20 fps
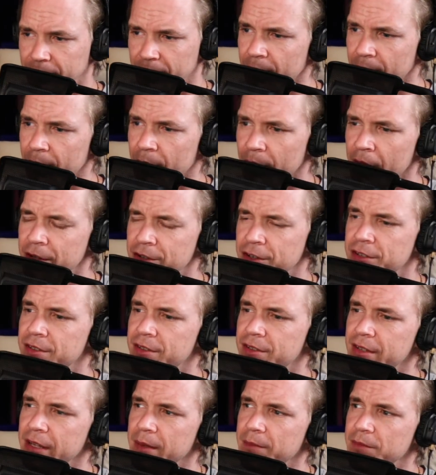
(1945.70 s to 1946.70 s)
it just
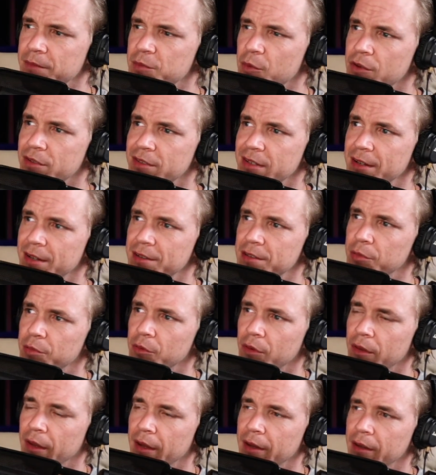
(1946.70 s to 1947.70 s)
seems more
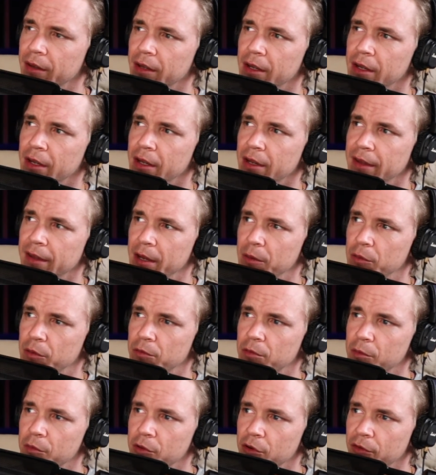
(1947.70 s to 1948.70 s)
sensible that they would
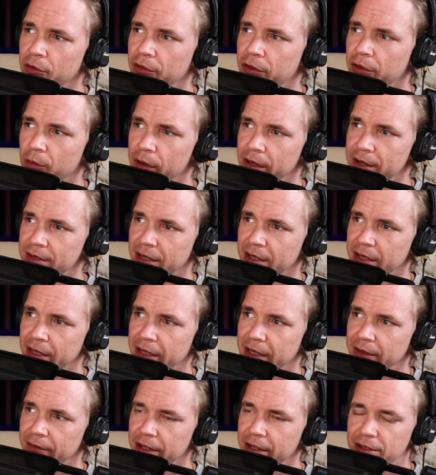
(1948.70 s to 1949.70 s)
remove the risk and
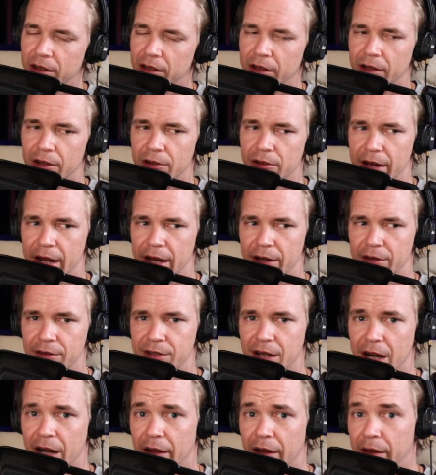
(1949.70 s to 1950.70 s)
give each of the creators
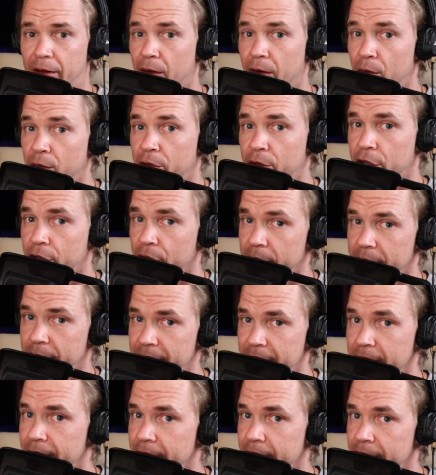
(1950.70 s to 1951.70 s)
kind of their own
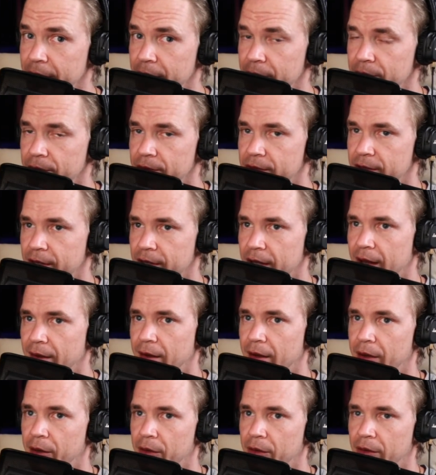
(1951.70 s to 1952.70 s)
currency to use, and
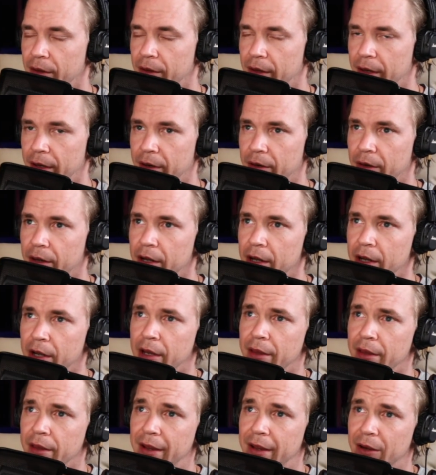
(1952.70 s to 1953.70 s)
then their
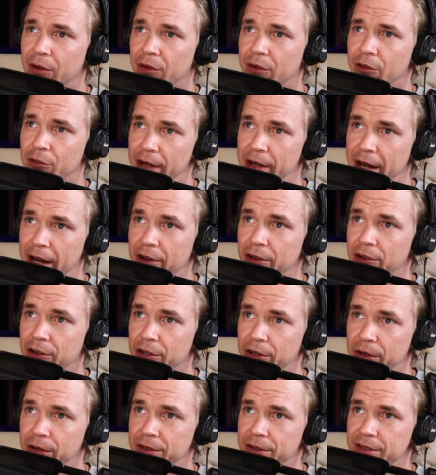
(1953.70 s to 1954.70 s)
creator
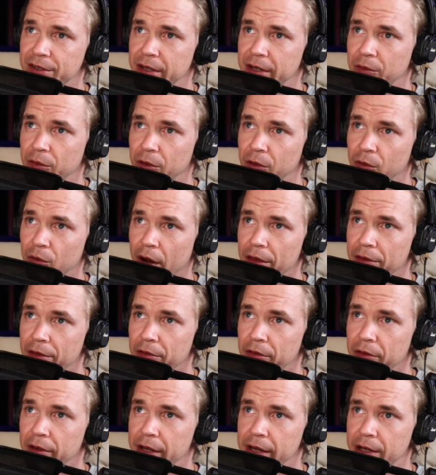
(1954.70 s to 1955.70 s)
currency would run
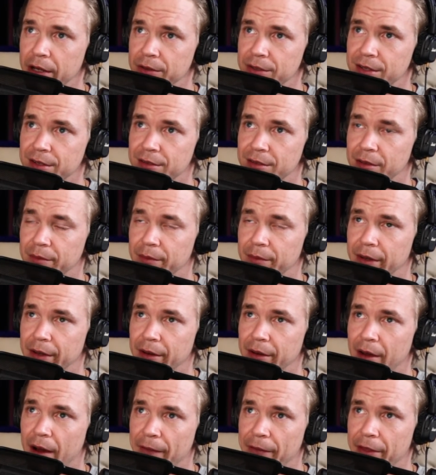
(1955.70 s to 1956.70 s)
through the ecosystem and
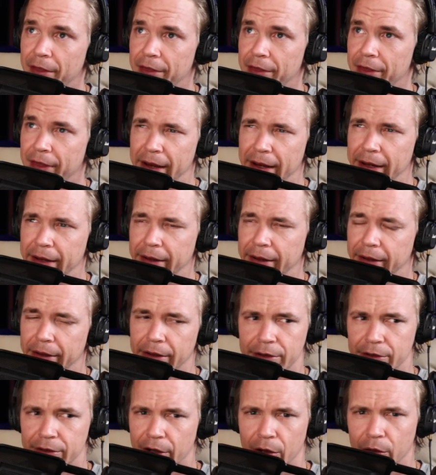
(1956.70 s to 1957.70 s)
not the Theta
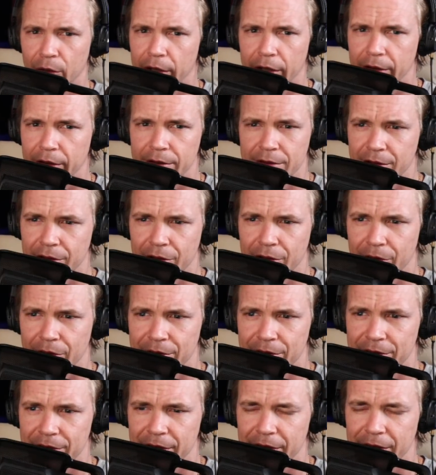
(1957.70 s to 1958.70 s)
token
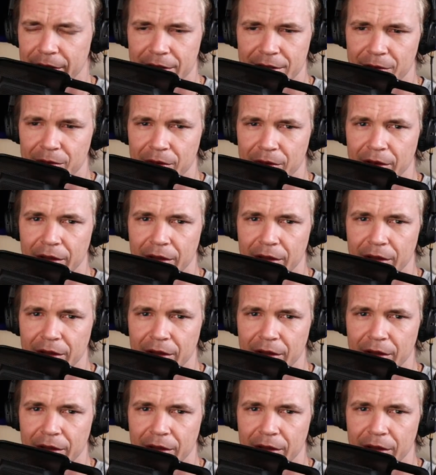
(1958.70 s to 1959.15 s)
currency, because it